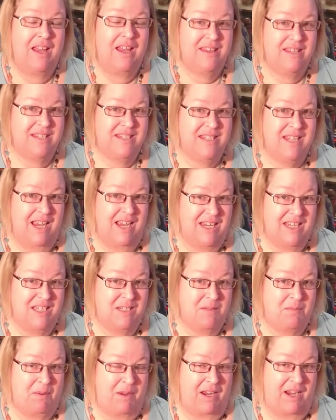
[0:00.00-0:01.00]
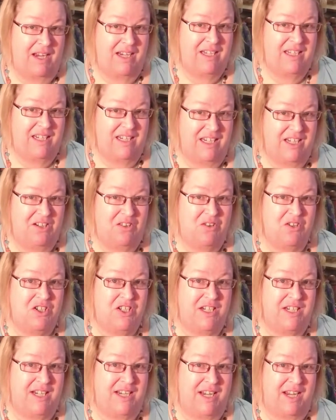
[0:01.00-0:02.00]
the science behind
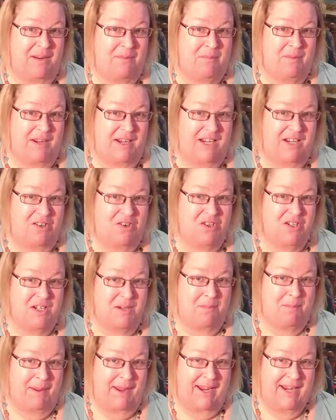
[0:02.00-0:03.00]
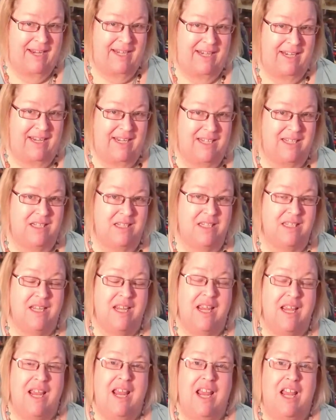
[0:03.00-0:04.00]
energy and my energy paintings.
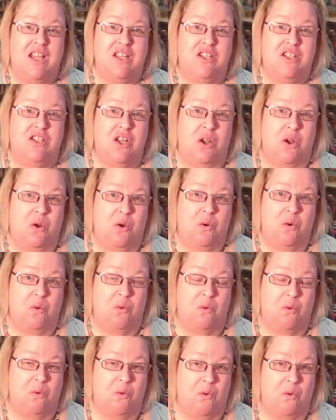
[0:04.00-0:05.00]
So